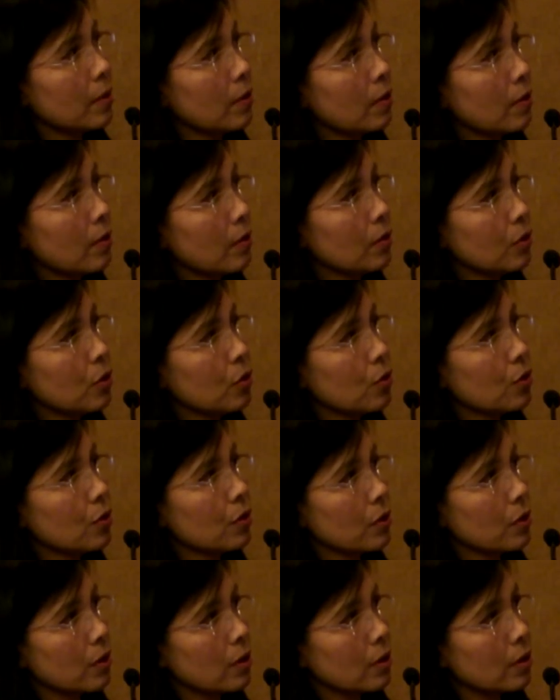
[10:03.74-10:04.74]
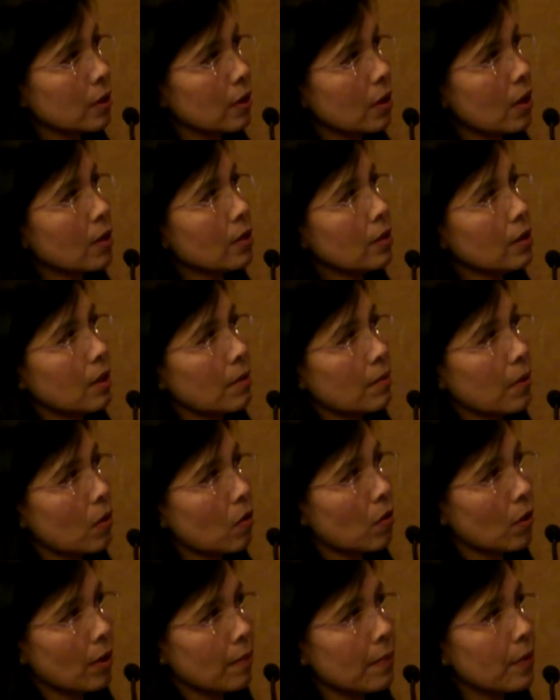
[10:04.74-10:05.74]
or use condoms
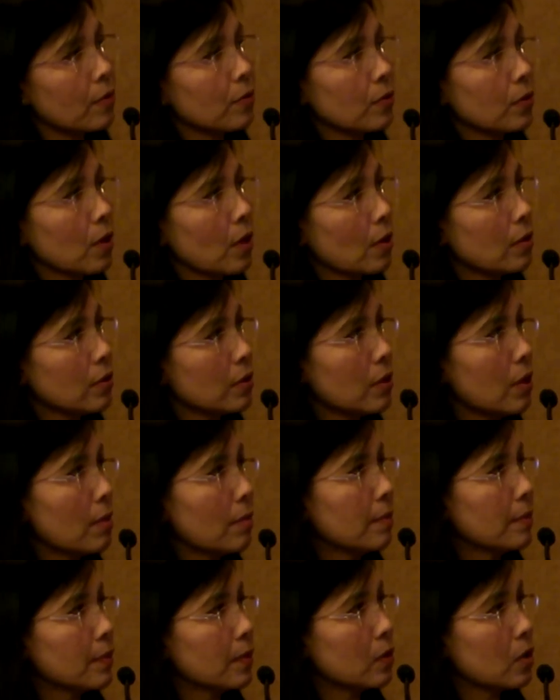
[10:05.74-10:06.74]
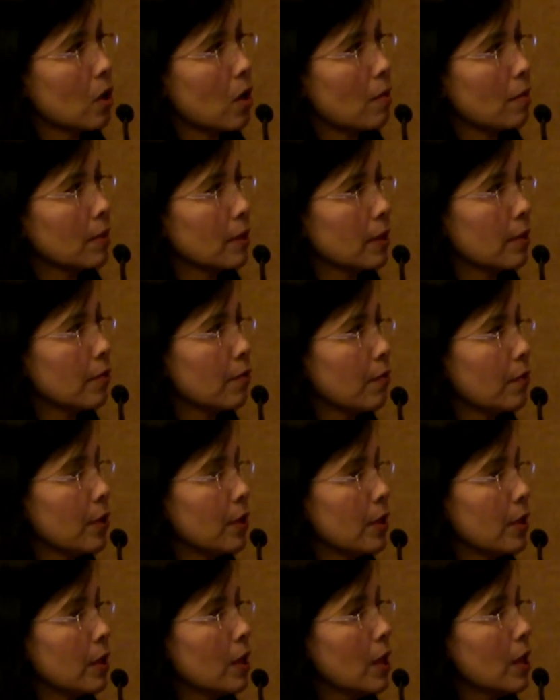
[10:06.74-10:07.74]
or abused condoms. Normally
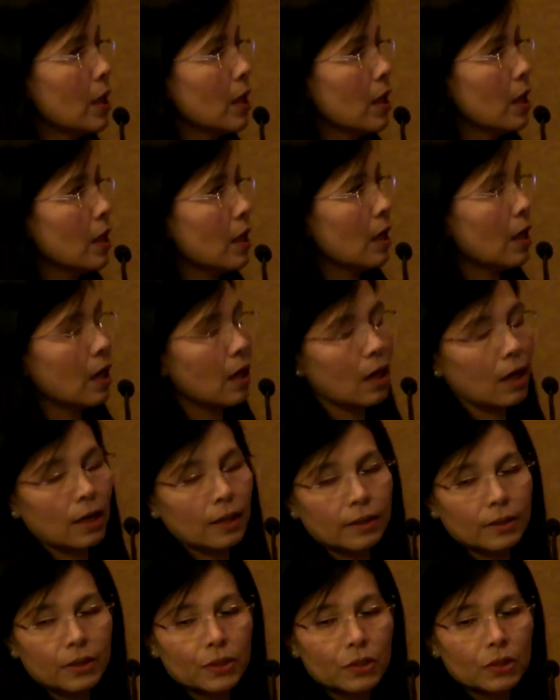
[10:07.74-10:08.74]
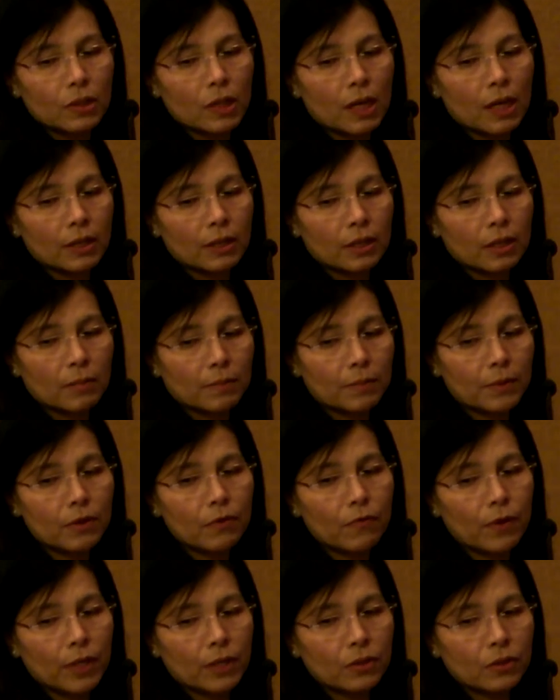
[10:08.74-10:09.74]
we decide the
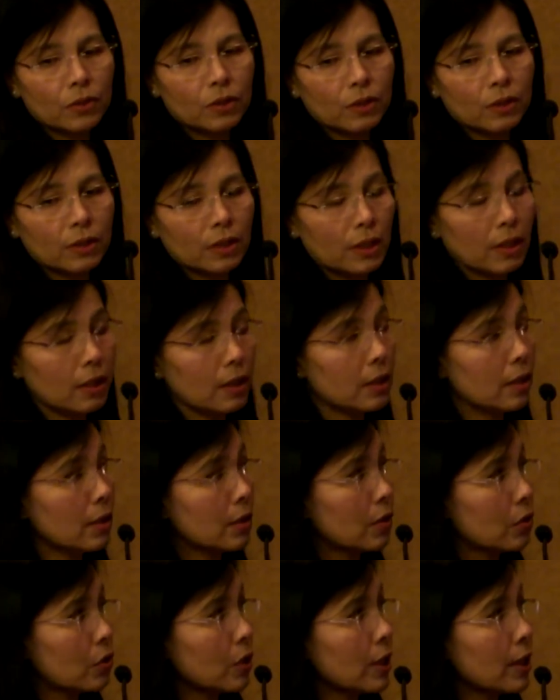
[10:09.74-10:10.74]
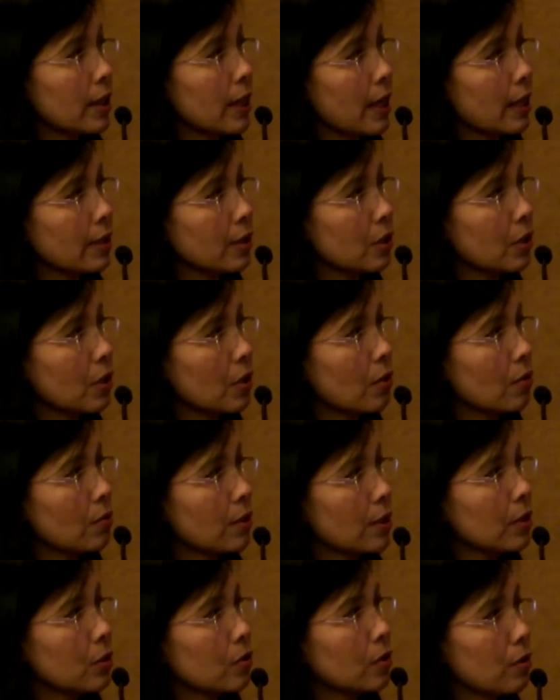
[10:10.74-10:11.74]
prevention in the three
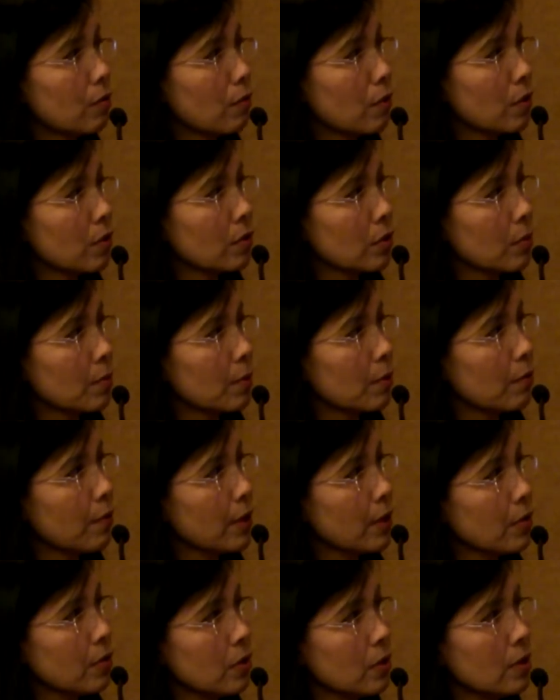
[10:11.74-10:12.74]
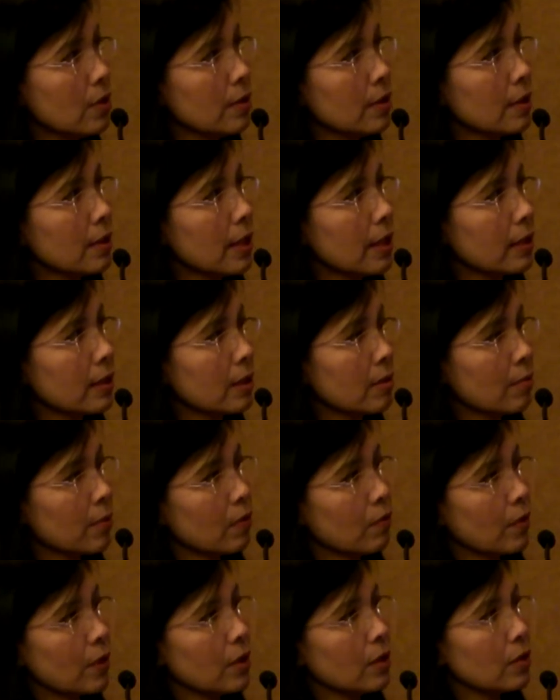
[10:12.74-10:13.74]
categories: universal prevention, selected
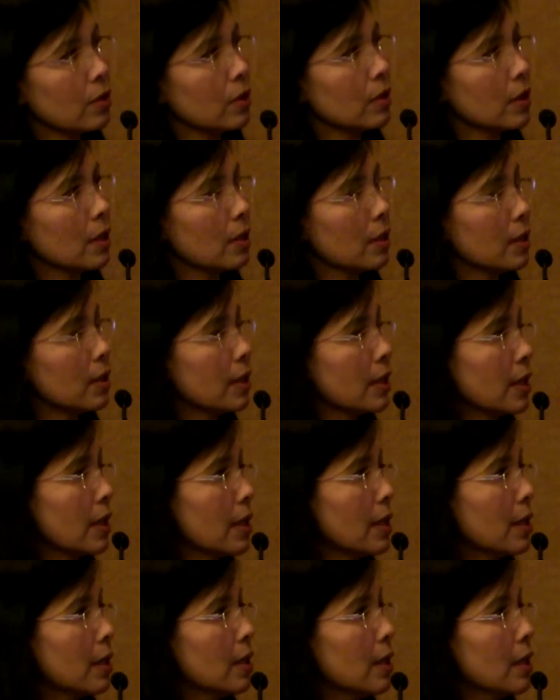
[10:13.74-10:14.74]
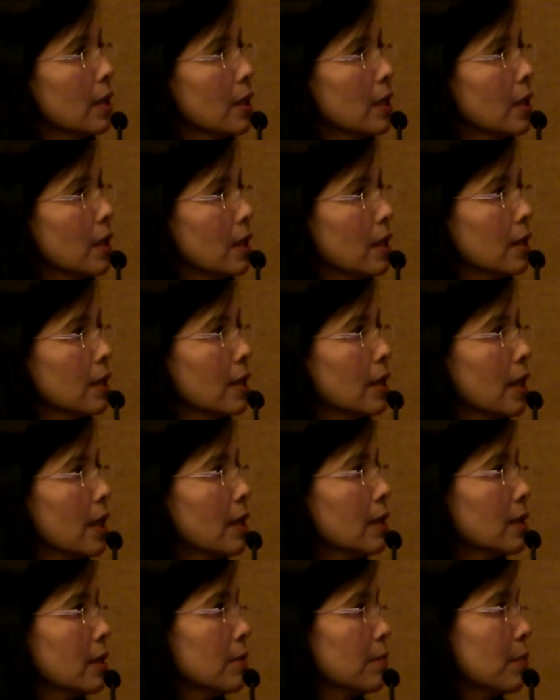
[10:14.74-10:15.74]
prevention, and indicated
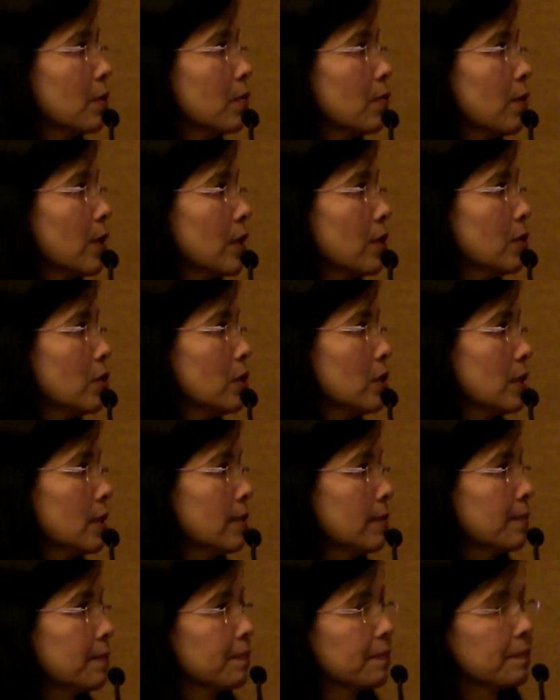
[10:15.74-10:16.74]
prevention.